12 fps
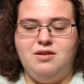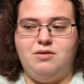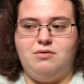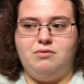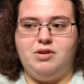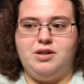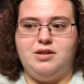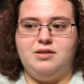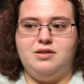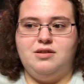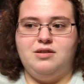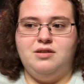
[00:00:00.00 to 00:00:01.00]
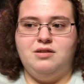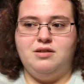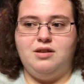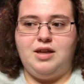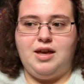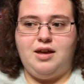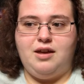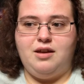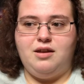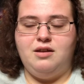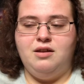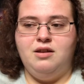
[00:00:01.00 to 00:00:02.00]
who was
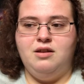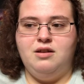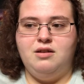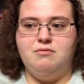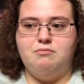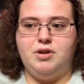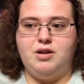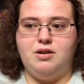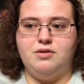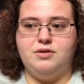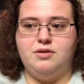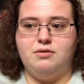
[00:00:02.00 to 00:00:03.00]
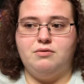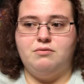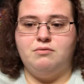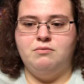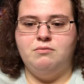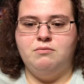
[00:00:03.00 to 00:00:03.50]
gay but also